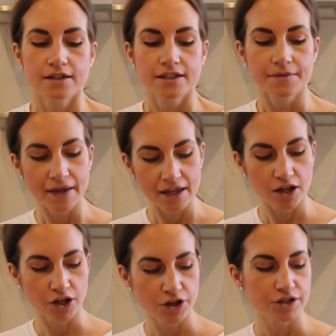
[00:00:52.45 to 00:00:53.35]
To make
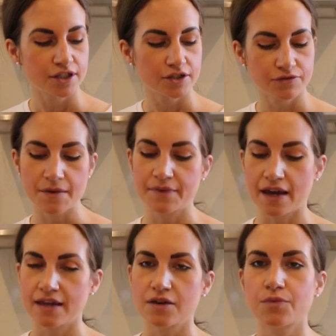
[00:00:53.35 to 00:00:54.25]
a good drip
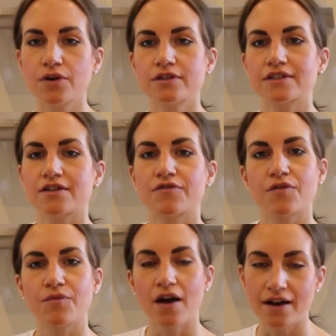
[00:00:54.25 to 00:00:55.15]
cake, you want a
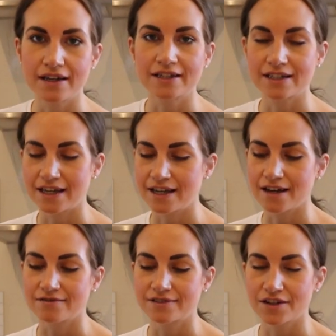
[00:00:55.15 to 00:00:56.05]
variety
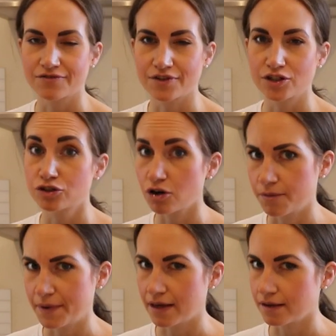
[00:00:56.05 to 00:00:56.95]
of different
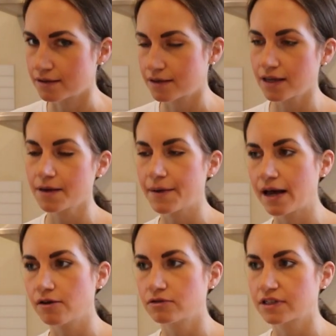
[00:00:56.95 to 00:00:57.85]
toppings. Think
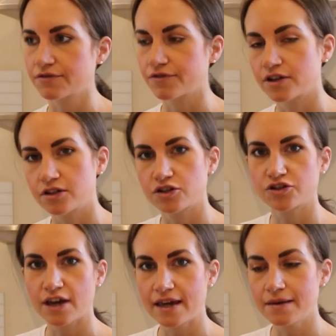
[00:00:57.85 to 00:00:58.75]
about different
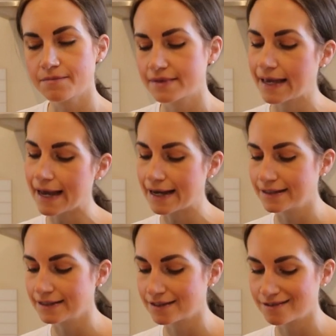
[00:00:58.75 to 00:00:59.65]
shapes
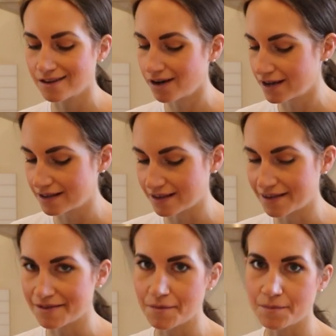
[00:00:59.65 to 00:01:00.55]
and
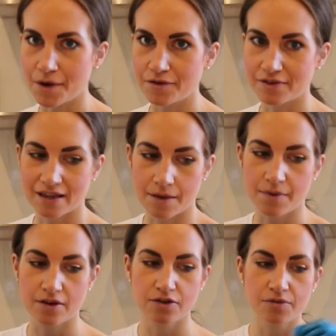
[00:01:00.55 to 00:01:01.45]
sizes mostly,
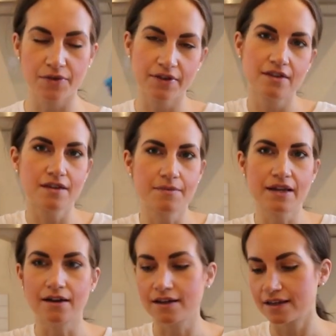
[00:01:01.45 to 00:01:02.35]
because you want things to
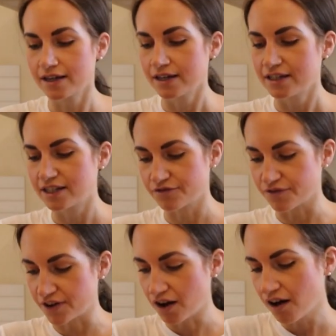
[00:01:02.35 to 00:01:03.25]
be like
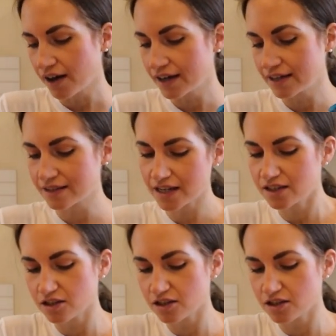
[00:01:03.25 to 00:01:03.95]
different heights, and it's